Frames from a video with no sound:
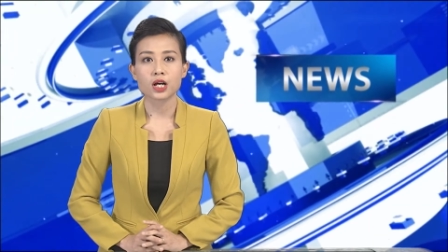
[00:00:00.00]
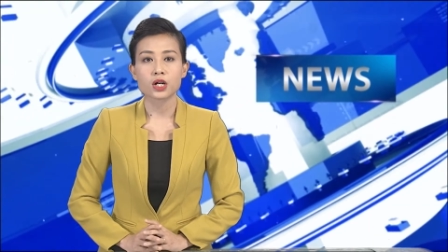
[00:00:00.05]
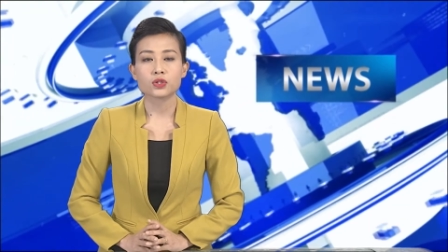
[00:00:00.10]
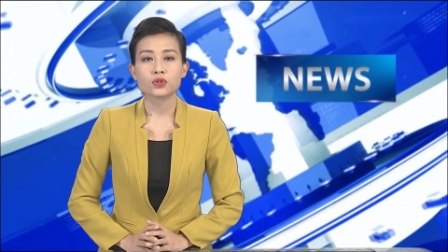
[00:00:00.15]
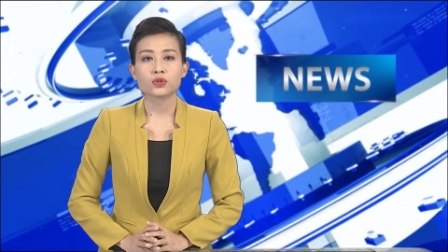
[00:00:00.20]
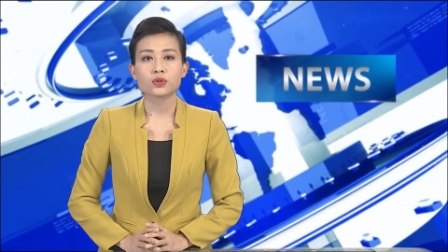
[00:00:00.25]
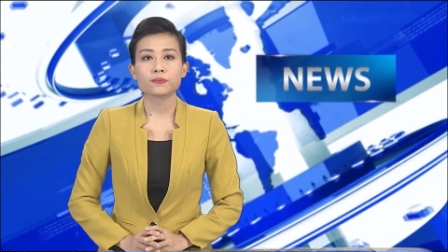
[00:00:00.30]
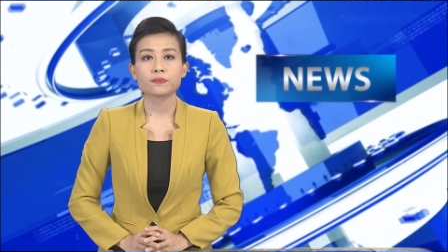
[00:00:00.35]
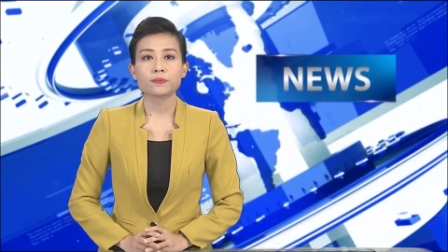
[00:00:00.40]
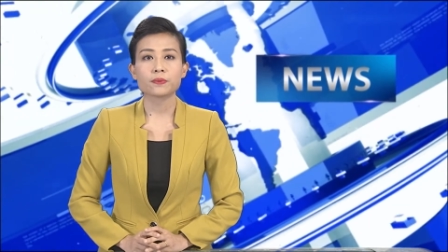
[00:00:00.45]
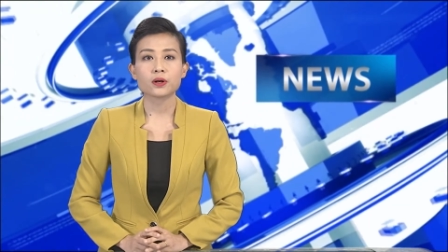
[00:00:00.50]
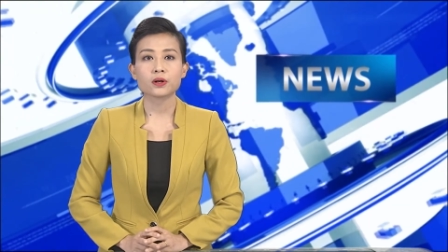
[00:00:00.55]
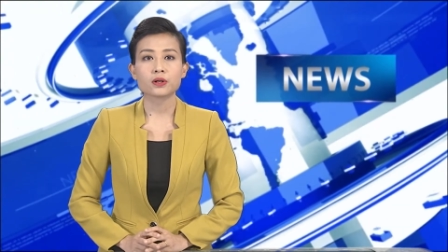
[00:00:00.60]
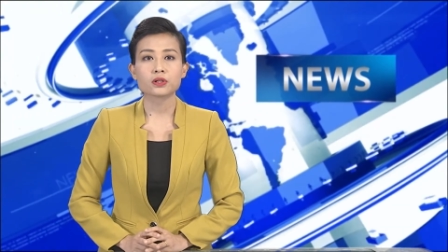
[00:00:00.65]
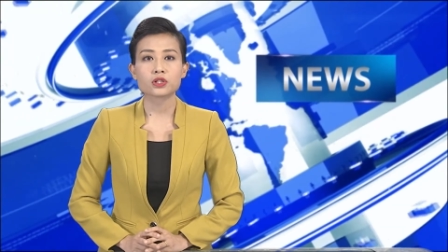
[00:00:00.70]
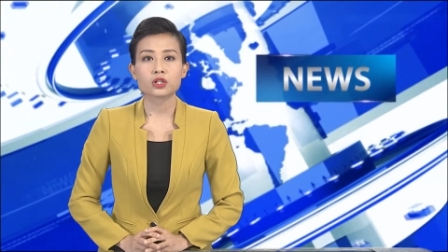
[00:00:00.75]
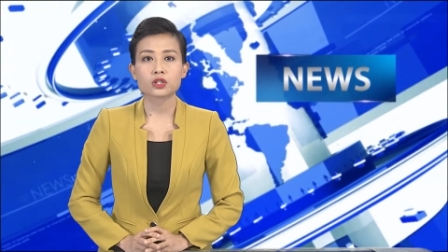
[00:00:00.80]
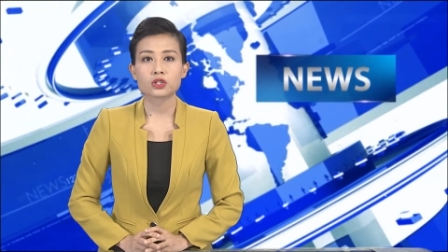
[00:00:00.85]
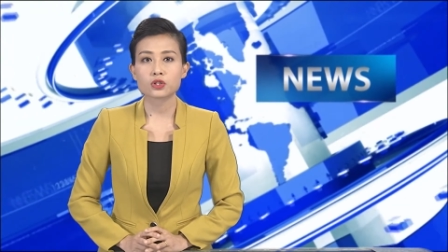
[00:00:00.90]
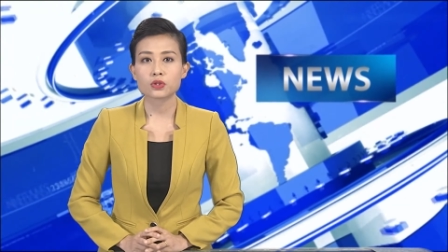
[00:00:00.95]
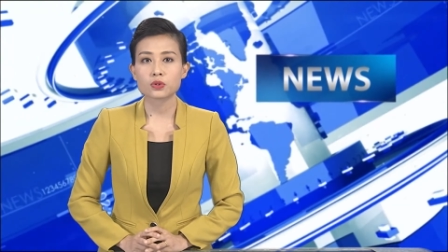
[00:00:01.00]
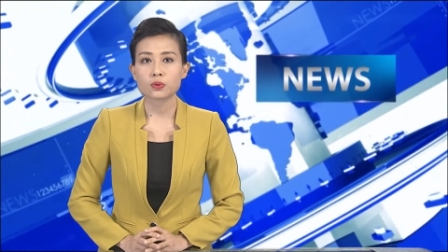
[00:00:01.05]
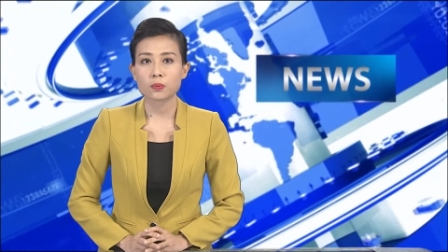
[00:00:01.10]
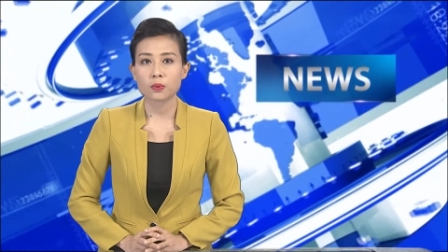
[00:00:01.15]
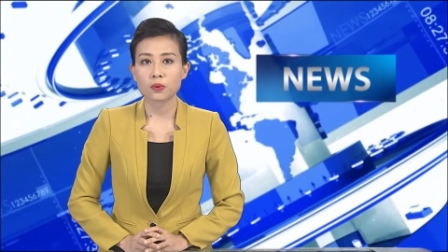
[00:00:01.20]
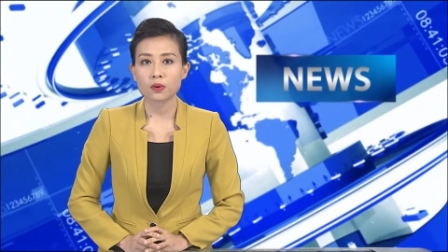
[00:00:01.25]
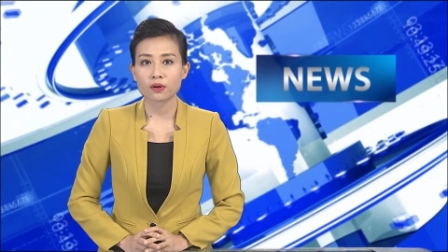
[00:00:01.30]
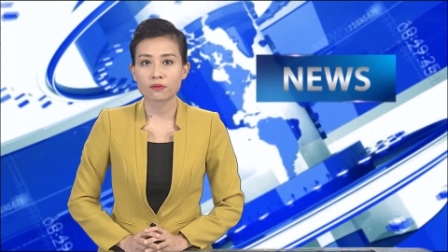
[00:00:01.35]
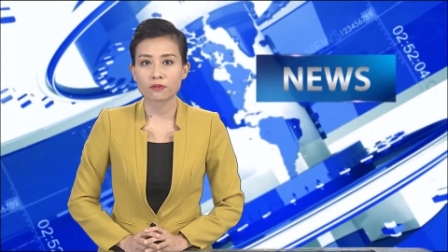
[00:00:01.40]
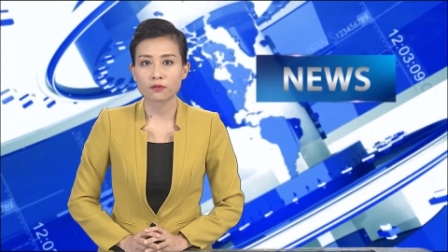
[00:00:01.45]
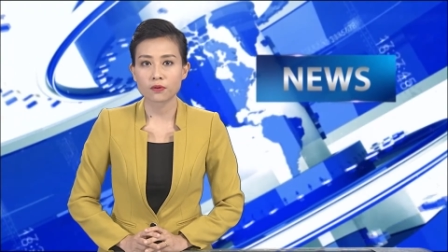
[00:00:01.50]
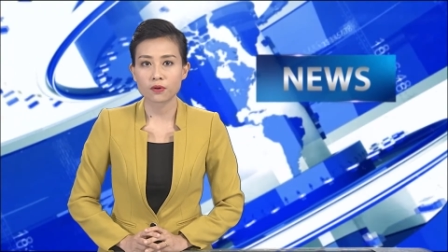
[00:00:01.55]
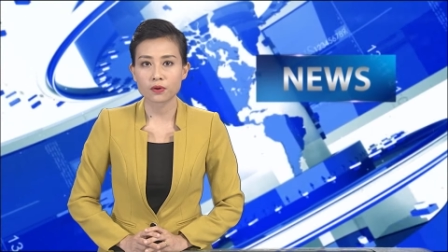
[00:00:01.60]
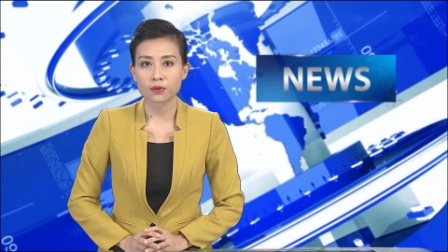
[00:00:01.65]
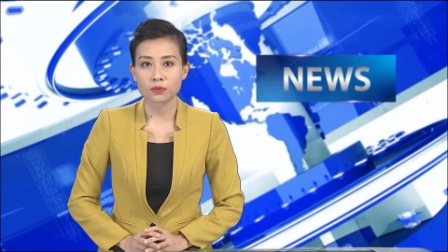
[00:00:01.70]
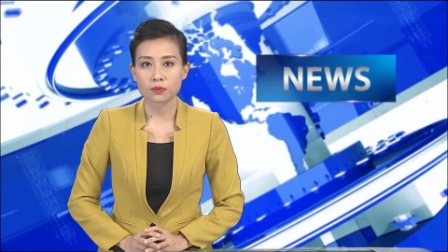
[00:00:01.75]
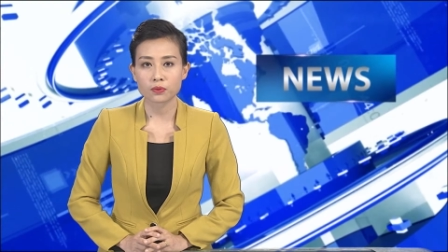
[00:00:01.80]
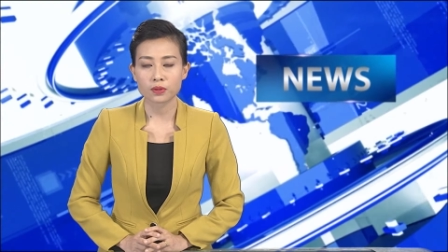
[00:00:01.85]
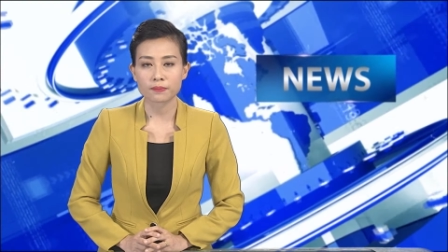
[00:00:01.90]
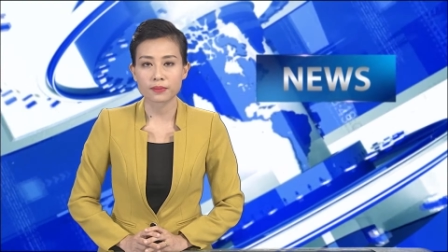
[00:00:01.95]
to import
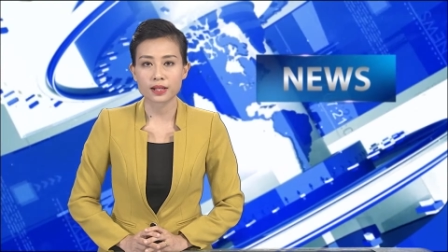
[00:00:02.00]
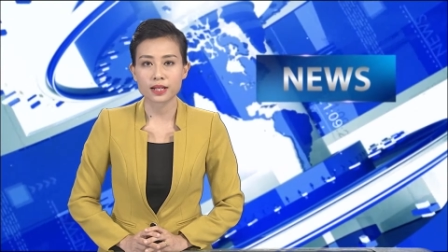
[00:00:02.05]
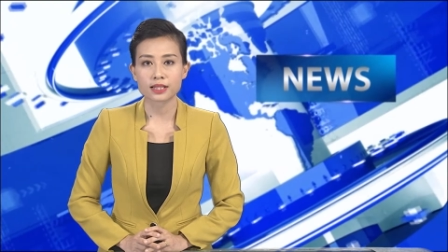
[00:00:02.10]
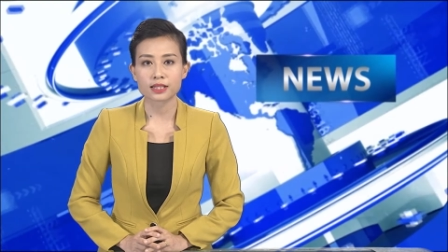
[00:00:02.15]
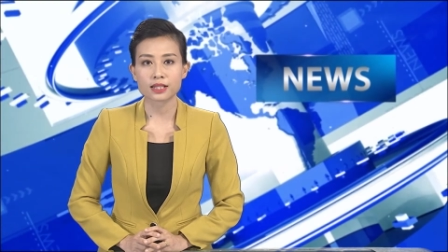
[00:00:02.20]
2.43 million